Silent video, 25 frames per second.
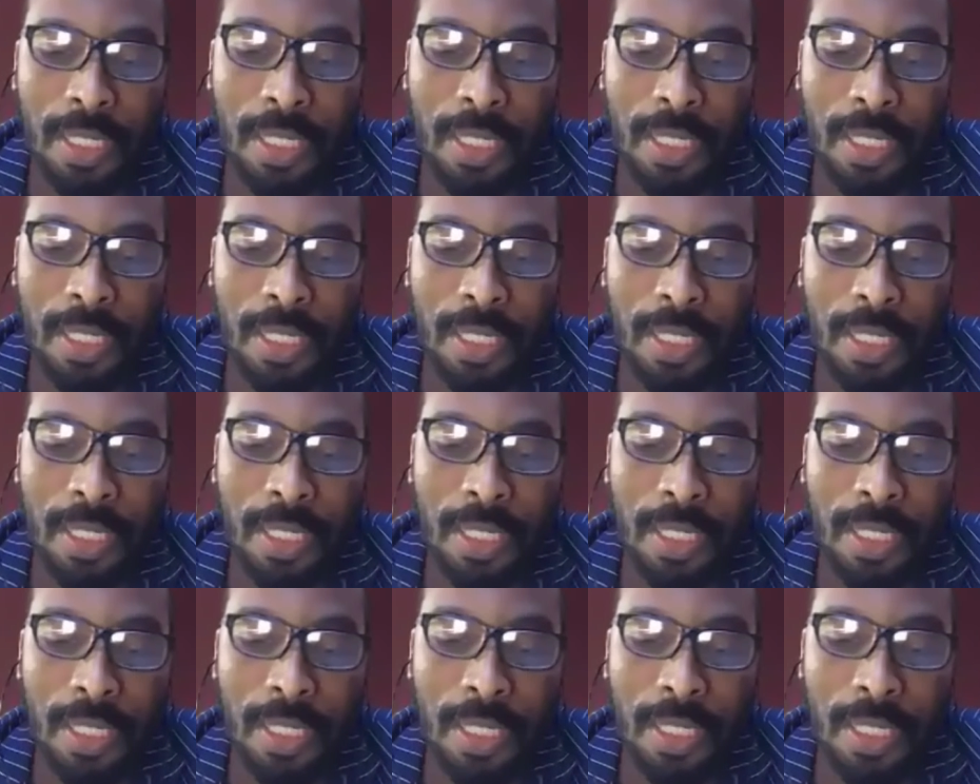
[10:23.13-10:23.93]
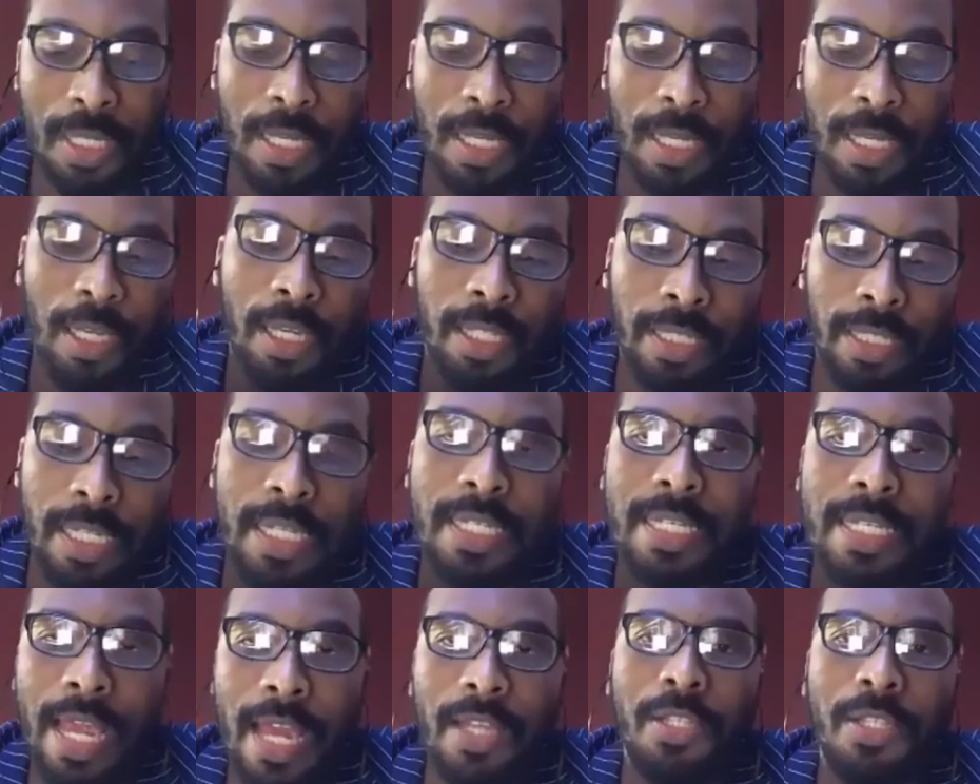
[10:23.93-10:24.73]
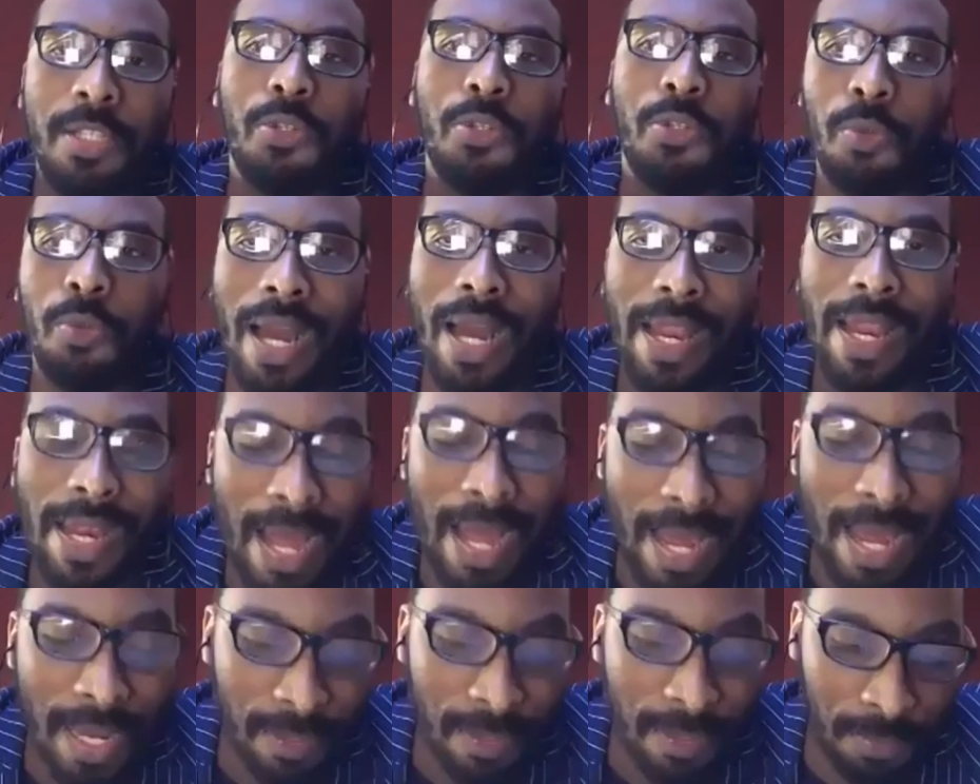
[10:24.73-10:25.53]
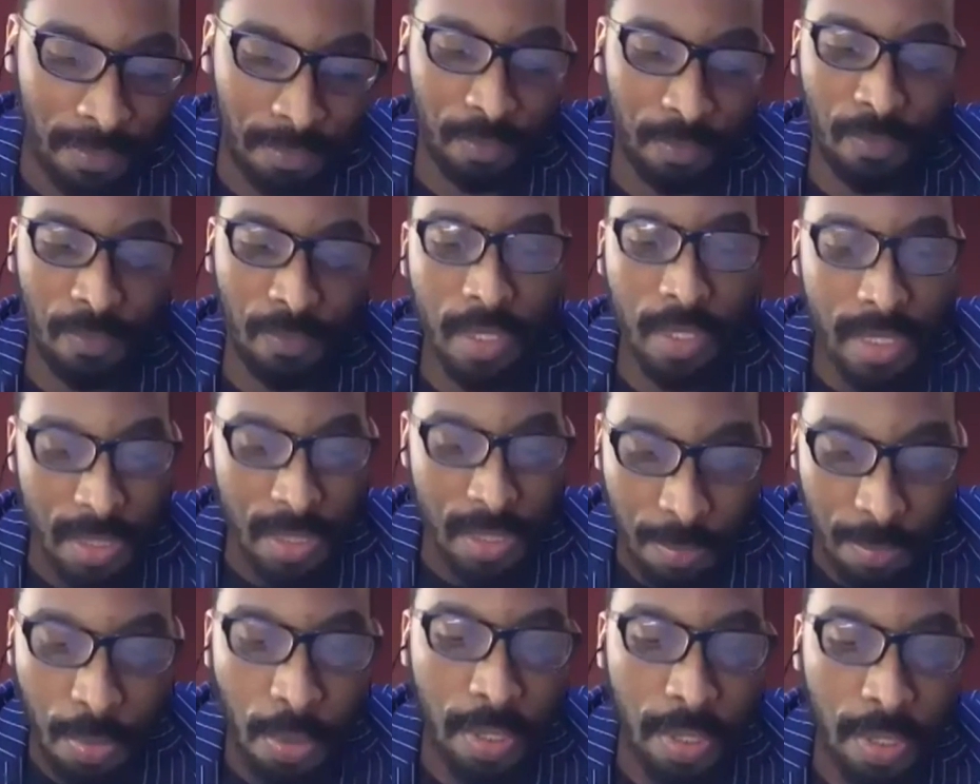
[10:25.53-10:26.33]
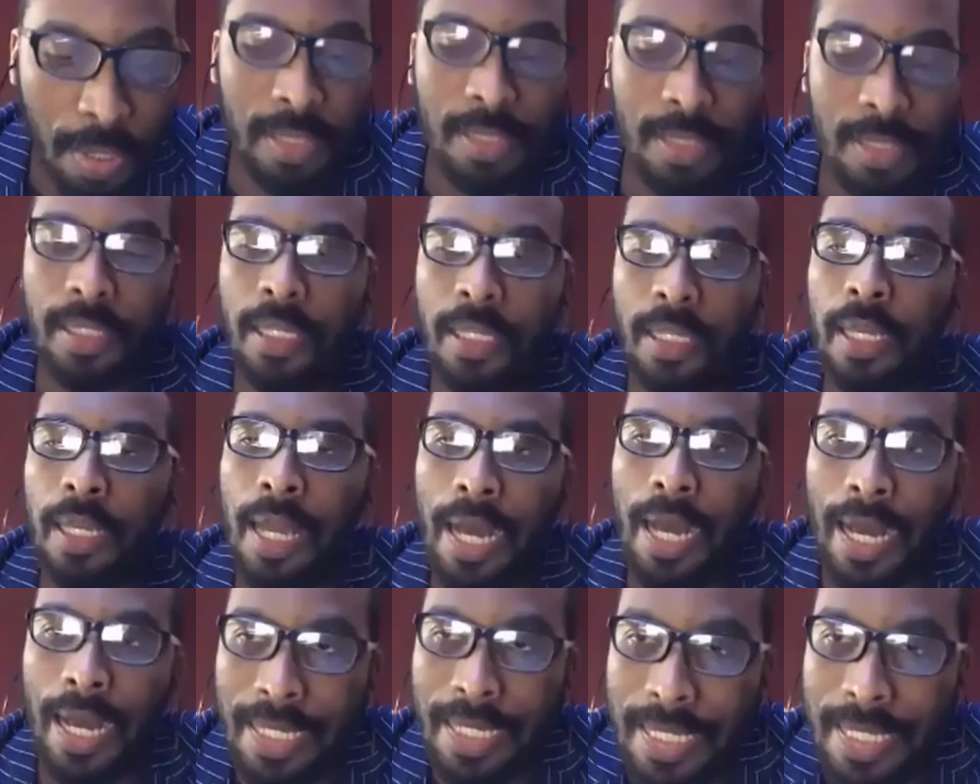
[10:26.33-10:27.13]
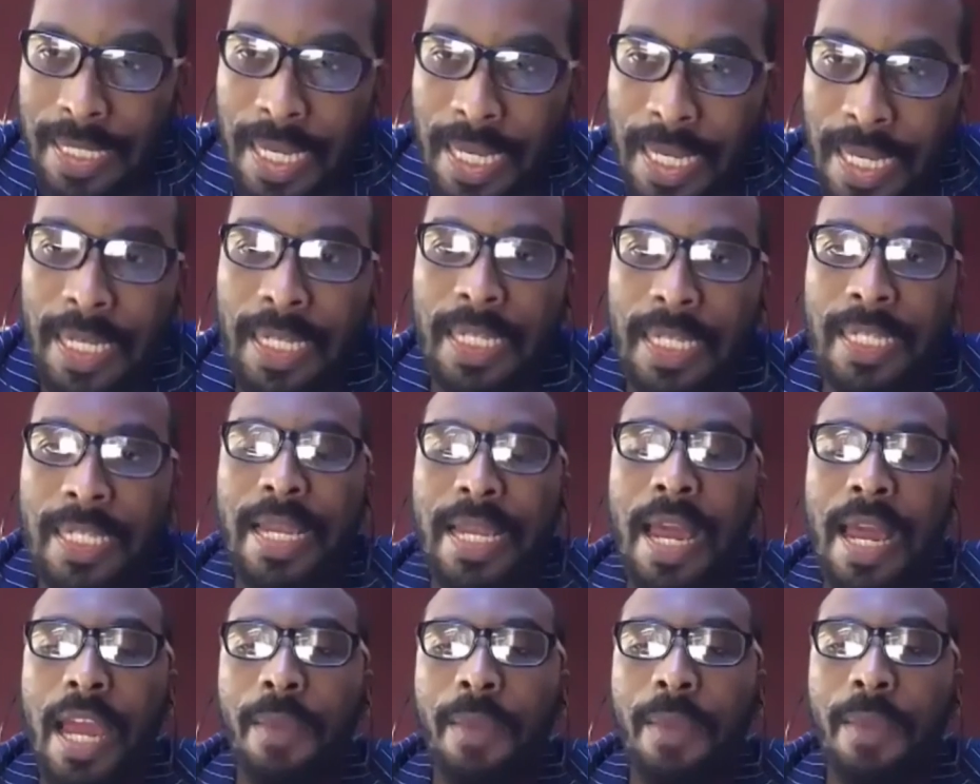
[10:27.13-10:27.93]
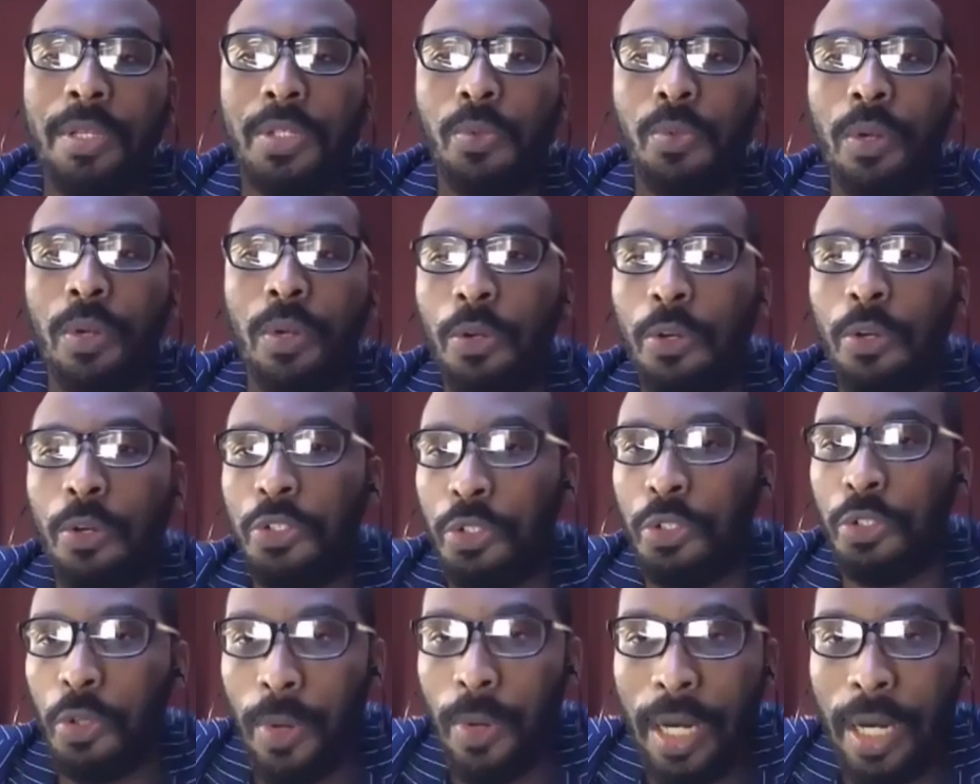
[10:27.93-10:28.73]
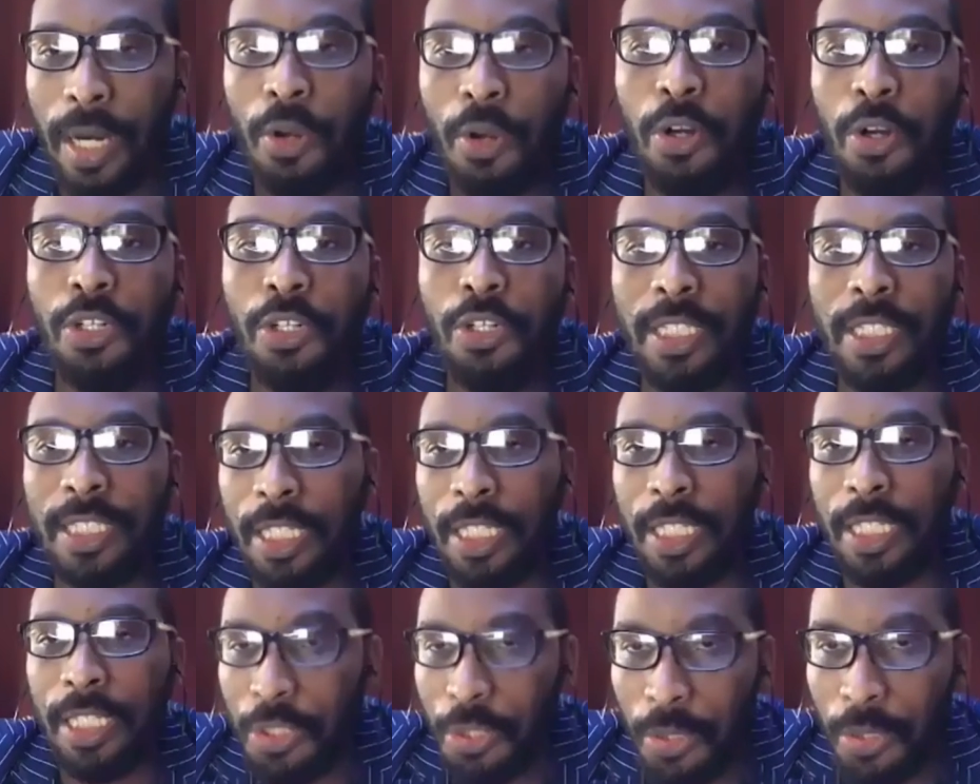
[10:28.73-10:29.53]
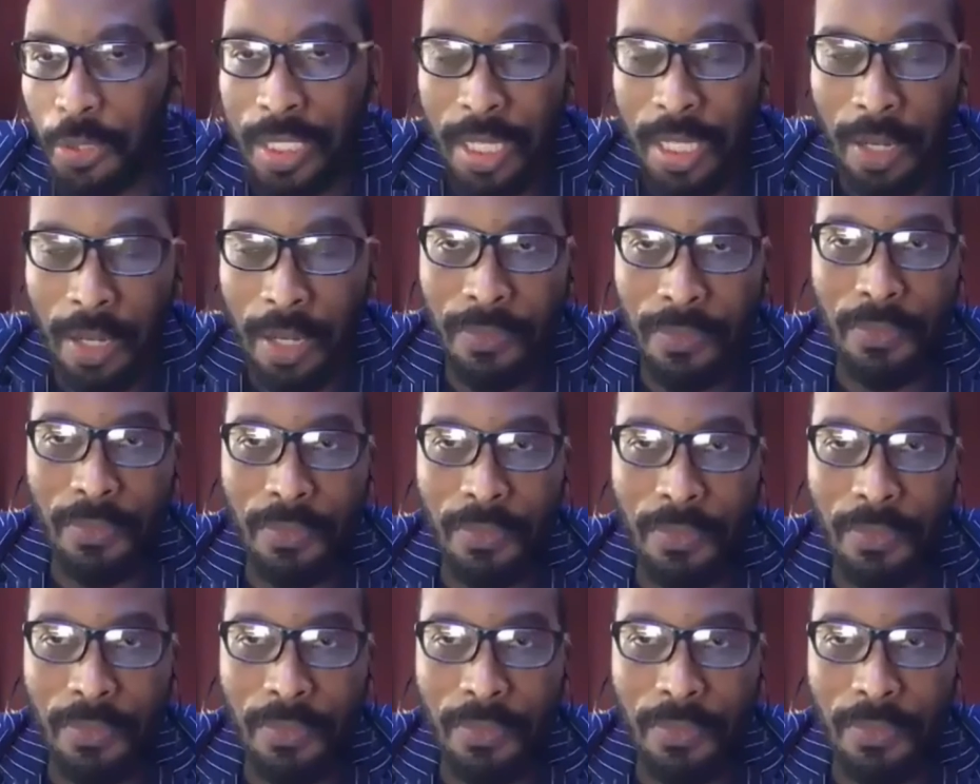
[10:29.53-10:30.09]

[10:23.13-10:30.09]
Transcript: these has to align. It's important. Understanding the time as well, because you don't want to contradict yourself.